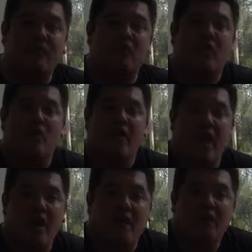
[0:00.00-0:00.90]
to go
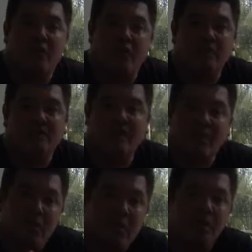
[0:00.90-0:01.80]
there for
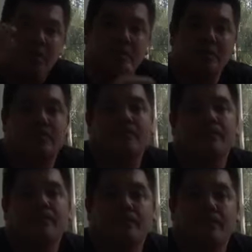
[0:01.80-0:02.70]
several months.
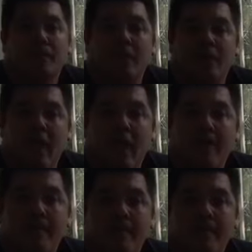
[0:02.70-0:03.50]
Okay?